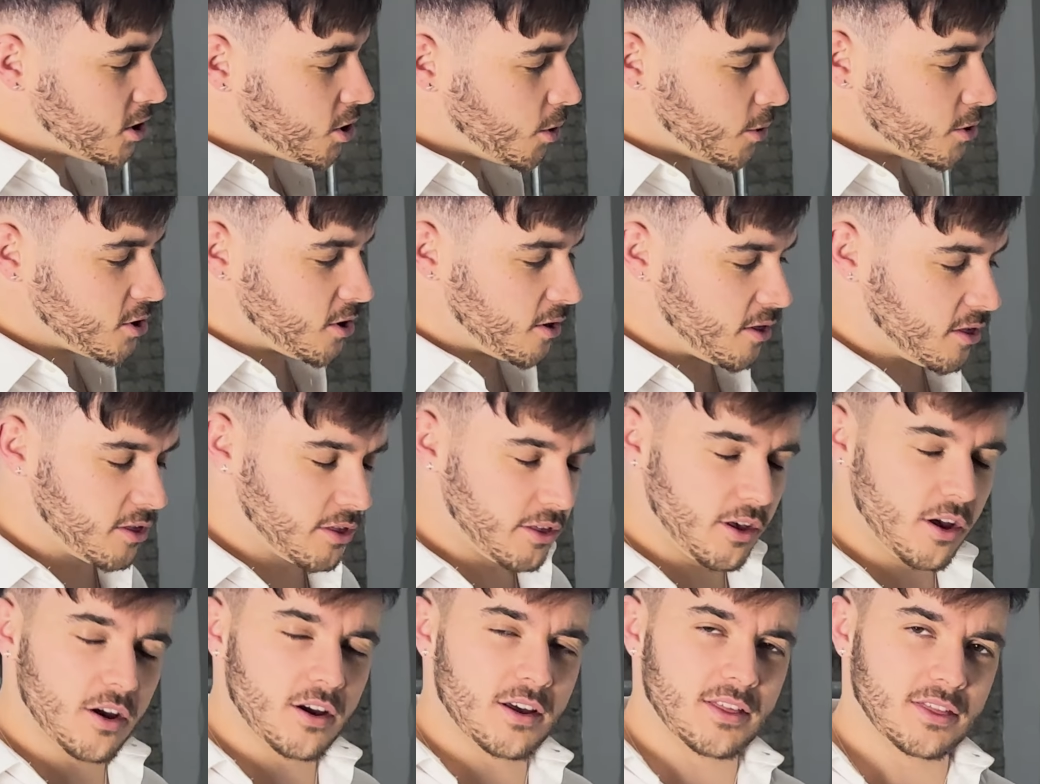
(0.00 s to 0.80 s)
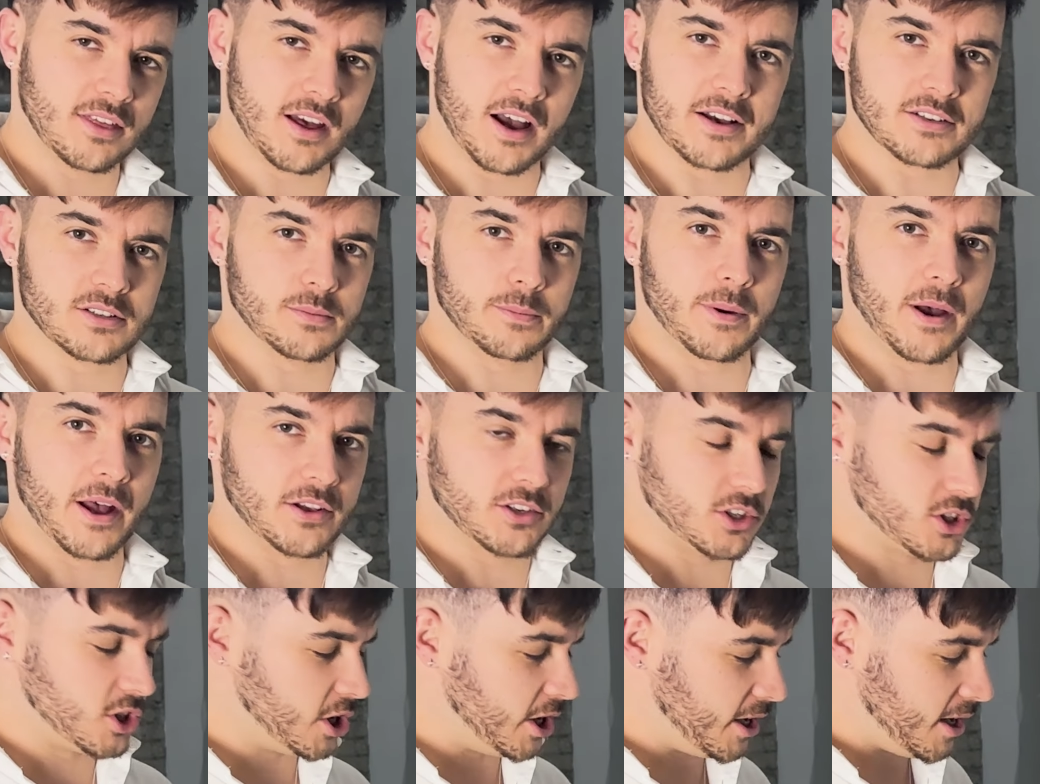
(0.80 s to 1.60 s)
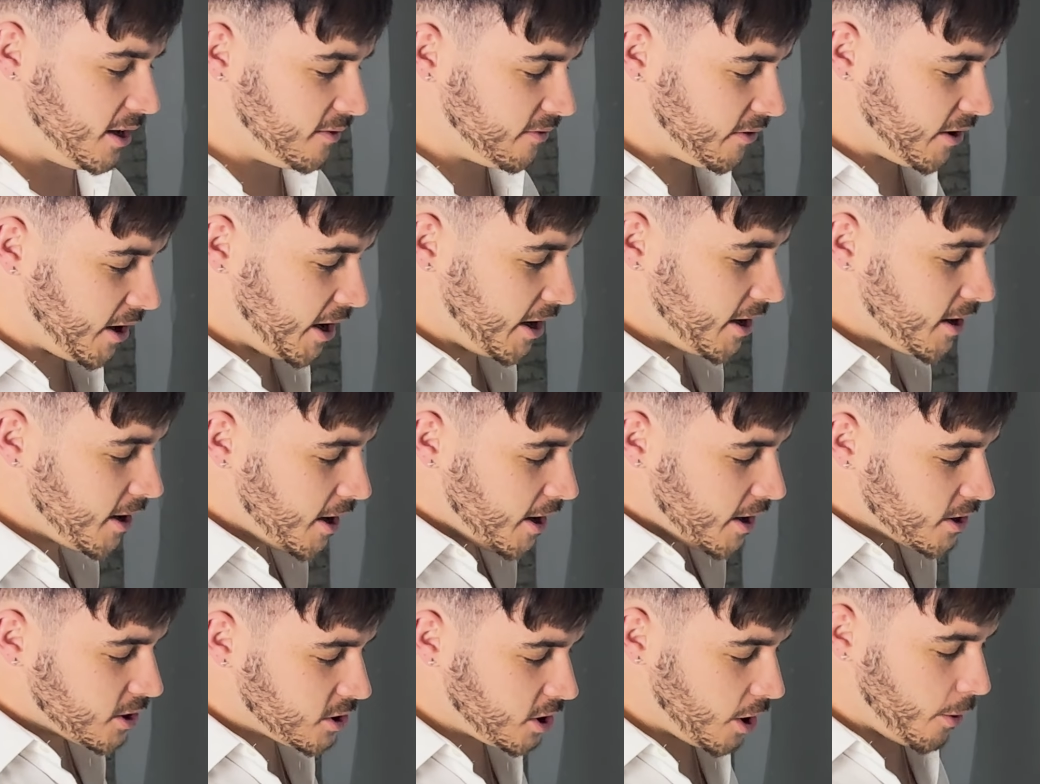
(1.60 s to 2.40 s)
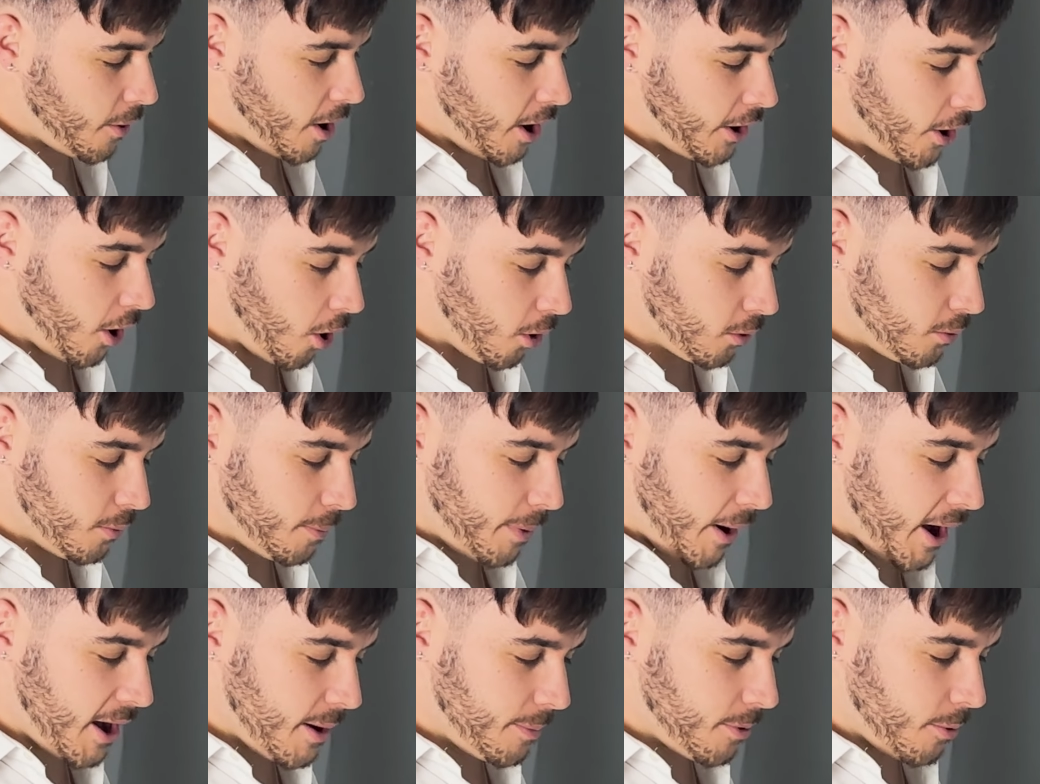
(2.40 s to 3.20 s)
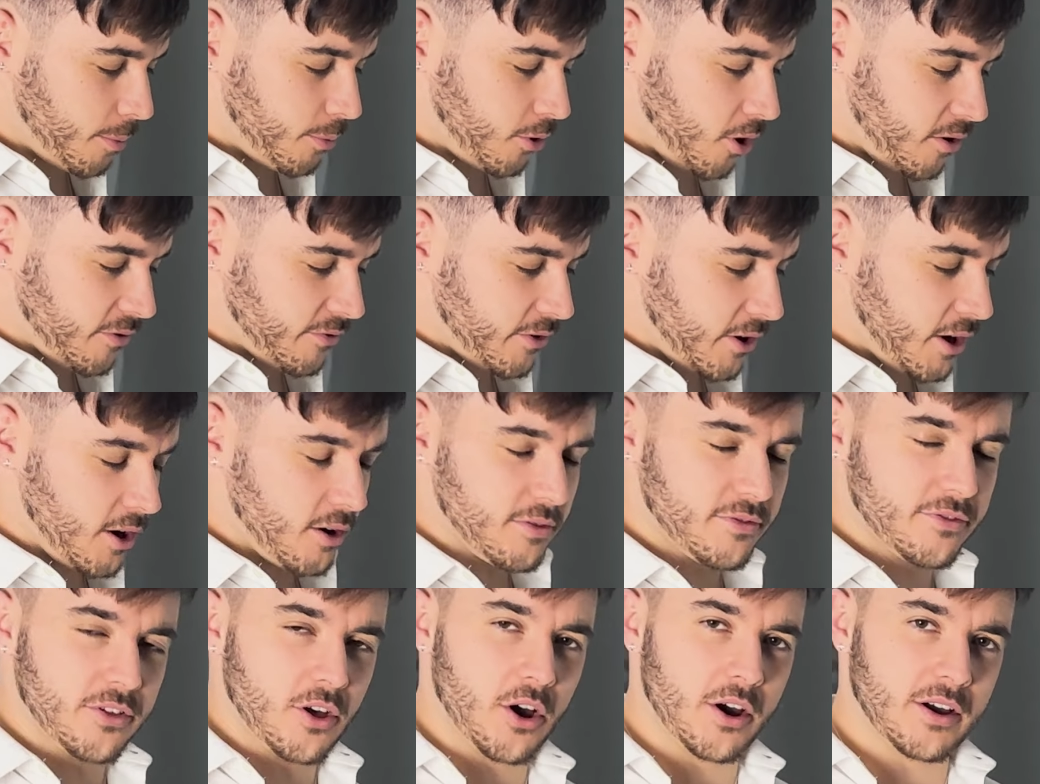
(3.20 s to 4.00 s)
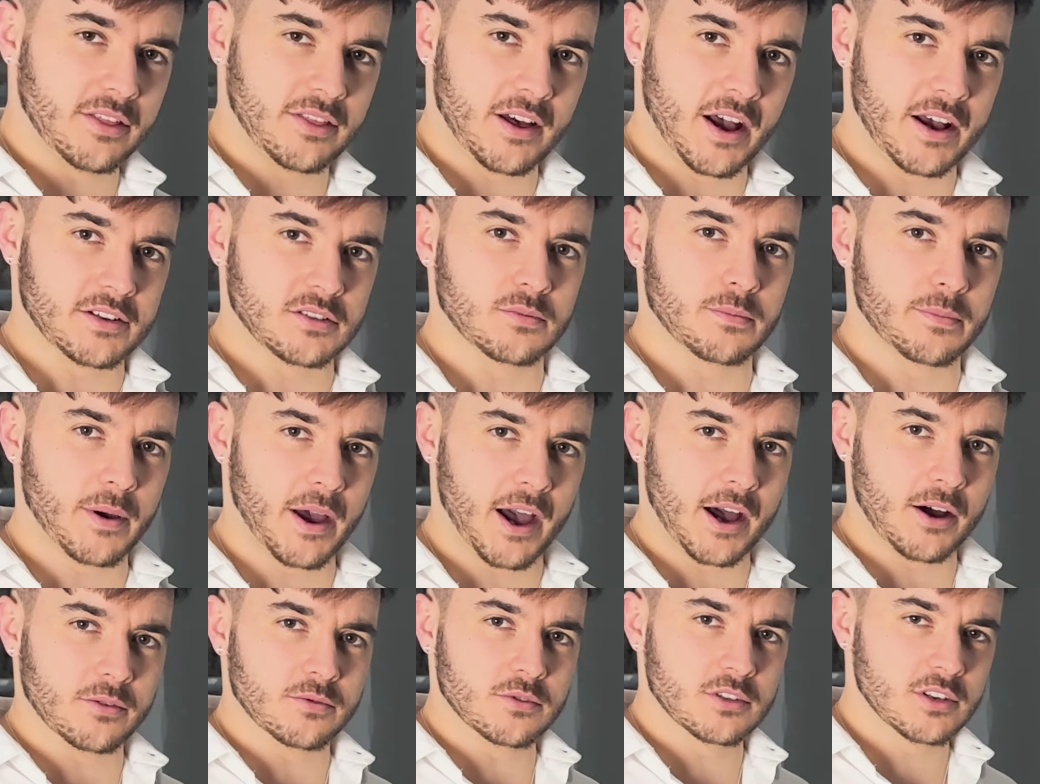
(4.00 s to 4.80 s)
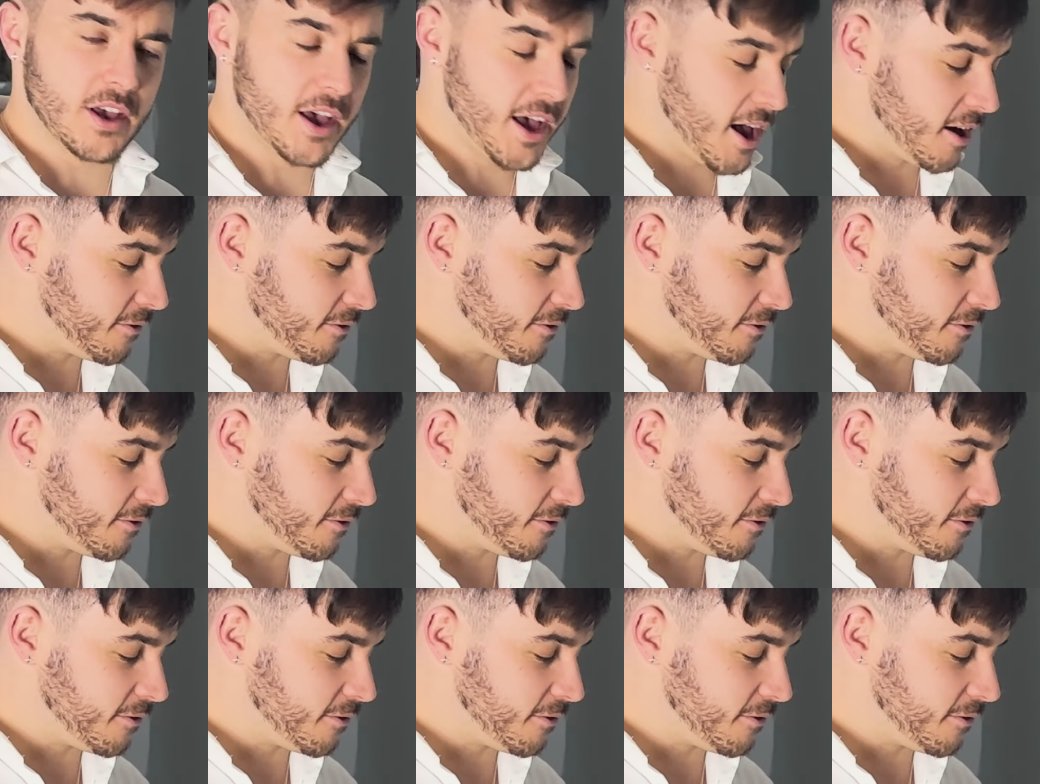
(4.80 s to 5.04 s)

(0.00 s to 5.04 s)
£230,000 GDV, so an on-paper profit of £30,000.